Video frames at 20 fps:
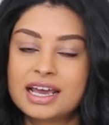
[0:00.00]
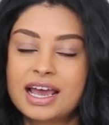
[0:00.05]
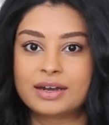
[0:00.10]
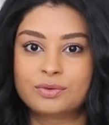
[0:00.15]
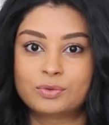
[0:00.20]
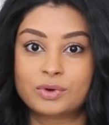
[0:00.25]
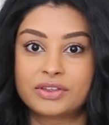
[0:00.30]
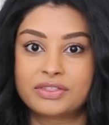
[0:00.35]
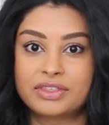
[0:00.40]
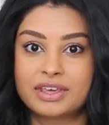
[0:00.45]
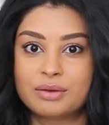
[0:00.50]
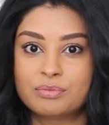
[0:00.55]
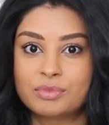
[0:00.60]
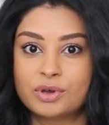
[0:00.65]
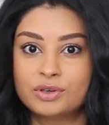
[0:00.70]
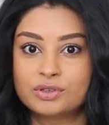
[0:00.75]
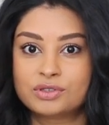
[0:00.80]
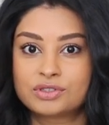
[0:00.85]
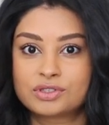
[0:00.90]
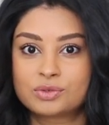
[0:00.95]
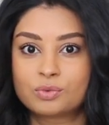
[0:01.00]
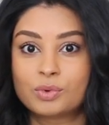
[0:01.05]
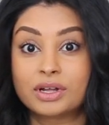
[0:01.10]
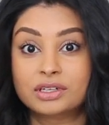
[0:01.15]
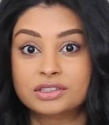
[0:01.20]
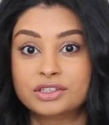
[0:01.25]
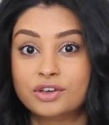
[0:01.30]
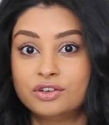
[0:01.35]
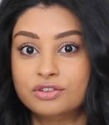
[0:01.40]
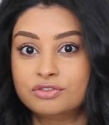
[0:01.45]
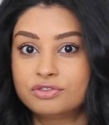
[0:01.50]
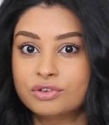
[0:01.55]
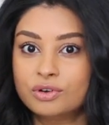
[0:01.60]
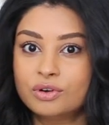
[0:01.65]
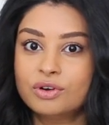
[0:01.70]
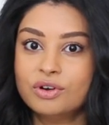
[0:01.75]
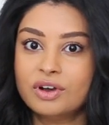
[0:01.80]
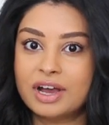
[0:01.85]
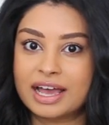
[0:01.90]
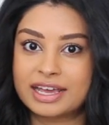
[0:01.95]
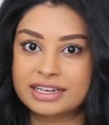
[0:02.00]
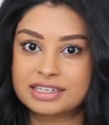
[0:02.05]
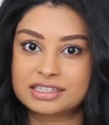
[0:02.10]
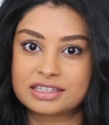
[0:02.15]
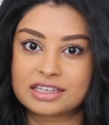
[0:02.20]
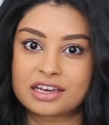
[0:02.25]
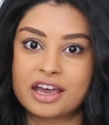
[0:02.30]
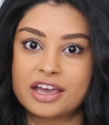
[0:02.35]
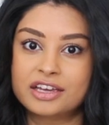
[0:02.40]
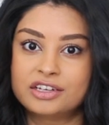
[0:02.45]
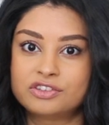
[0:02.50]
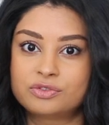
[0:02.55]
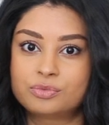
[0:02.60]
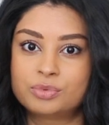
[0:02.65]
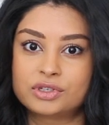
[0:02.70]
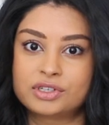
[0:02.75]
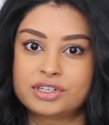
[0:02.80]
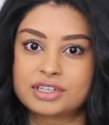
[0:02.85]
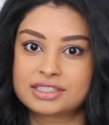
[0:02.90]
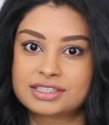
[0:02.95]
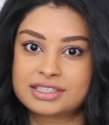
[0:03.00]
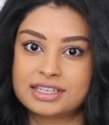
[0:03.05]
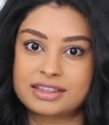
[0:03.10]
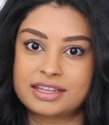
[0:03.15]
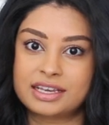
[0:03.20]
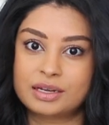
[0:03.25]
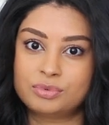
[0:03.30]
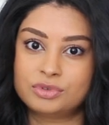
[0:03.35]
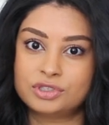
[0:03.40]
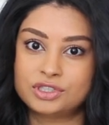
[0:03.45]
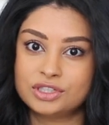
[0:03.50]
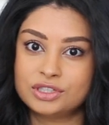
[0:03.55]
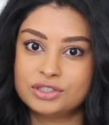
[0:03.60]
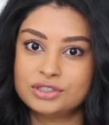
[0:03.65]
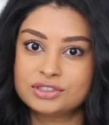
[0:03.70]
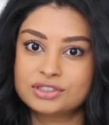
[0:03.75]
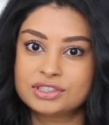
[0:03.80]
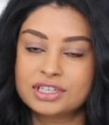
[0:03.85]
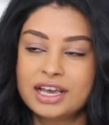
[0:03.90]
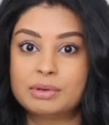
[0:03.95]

and what they're most well known for and the kind of products that they produce.